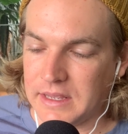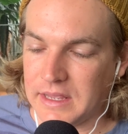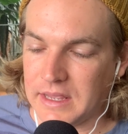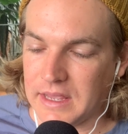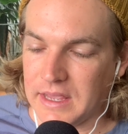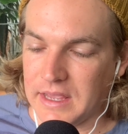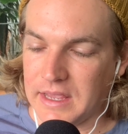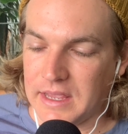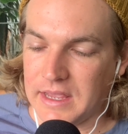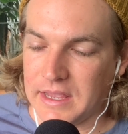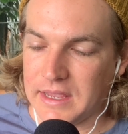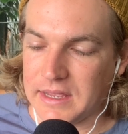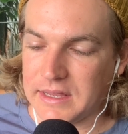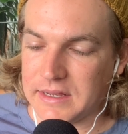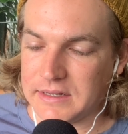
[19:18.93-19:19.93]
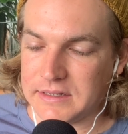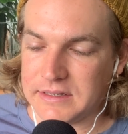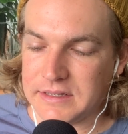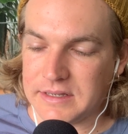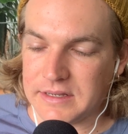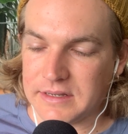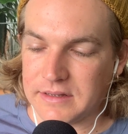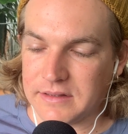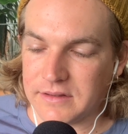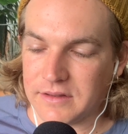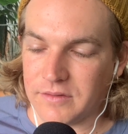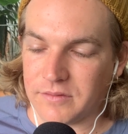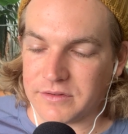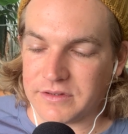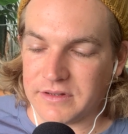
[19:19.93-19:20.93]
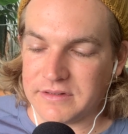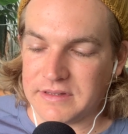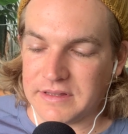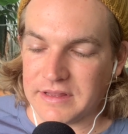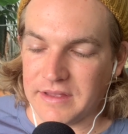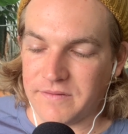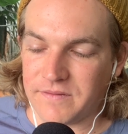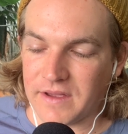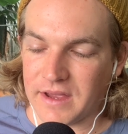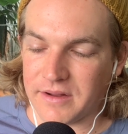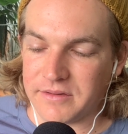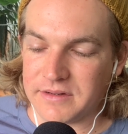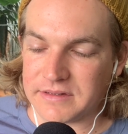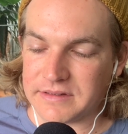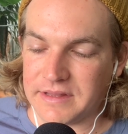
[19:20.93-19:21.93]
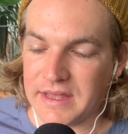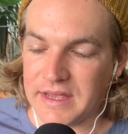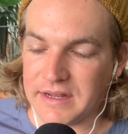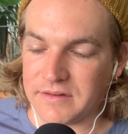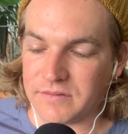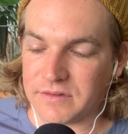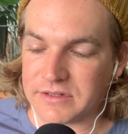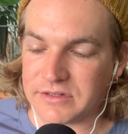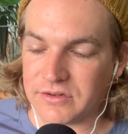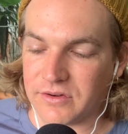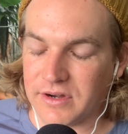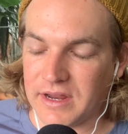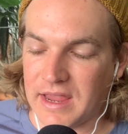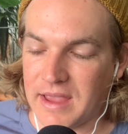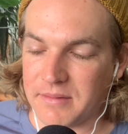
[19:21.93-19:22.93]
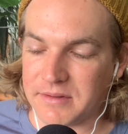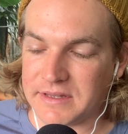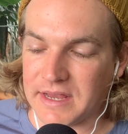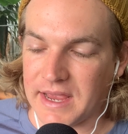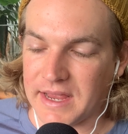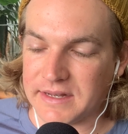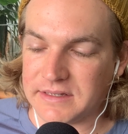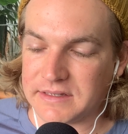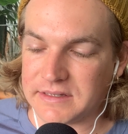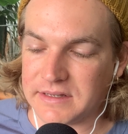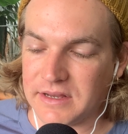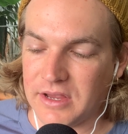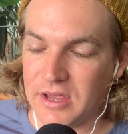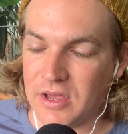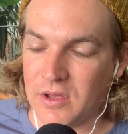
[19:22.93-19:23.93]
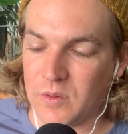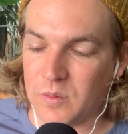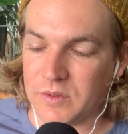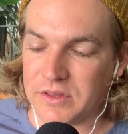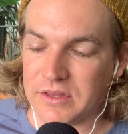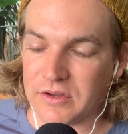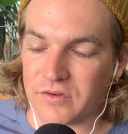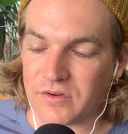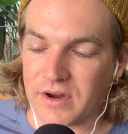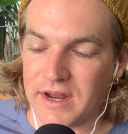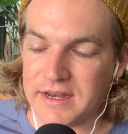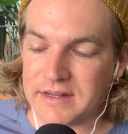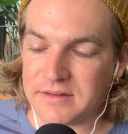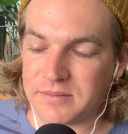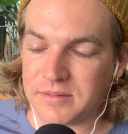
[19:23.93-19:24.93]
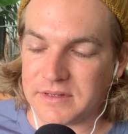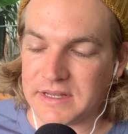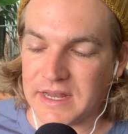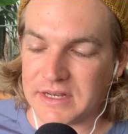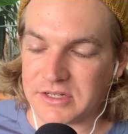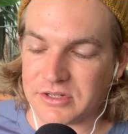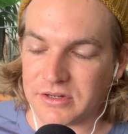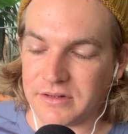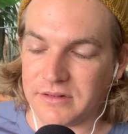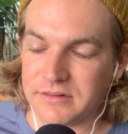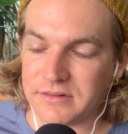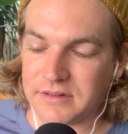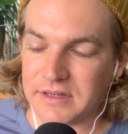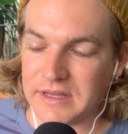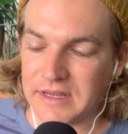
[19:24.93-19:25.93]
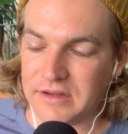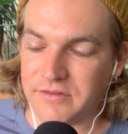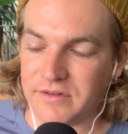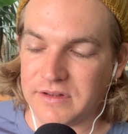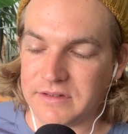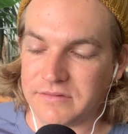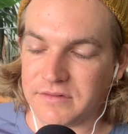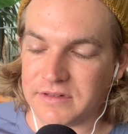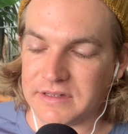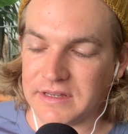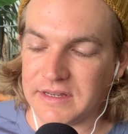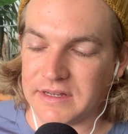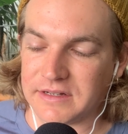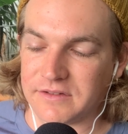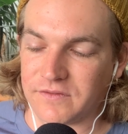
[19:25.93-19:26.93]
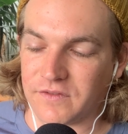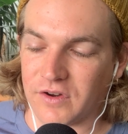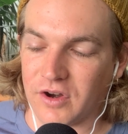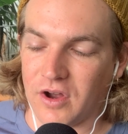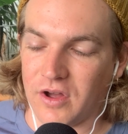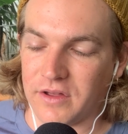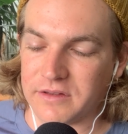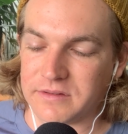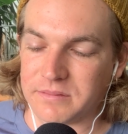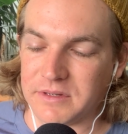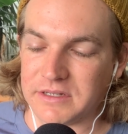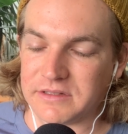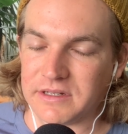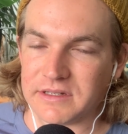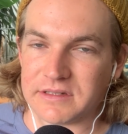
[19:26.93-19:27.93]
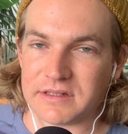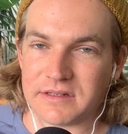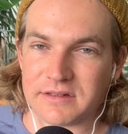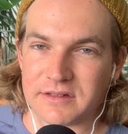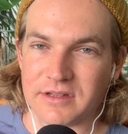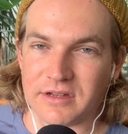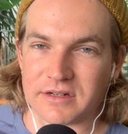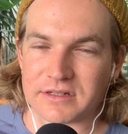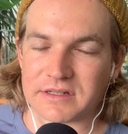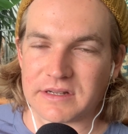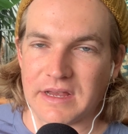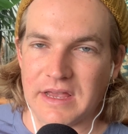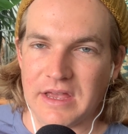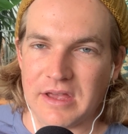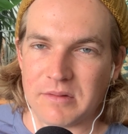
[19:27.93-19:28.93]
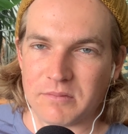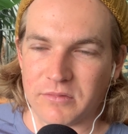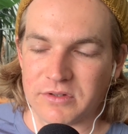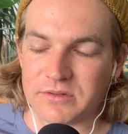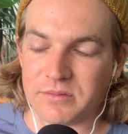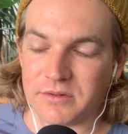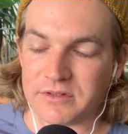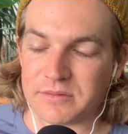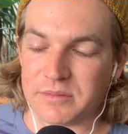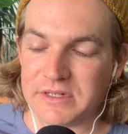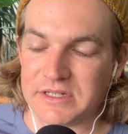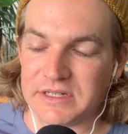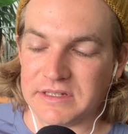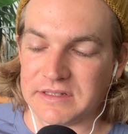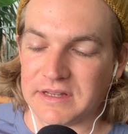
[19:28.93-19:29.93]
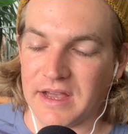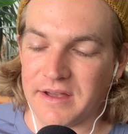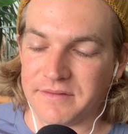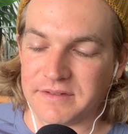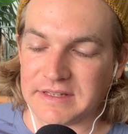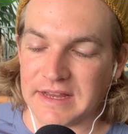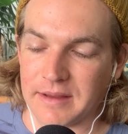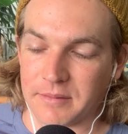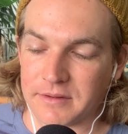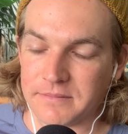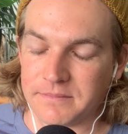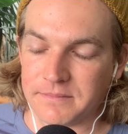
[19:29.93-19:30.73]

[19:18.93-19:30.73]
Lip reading: And the results that they found is that restoring habitats with the greatest potential increased resilience for all species. So there's multiple species of salmon,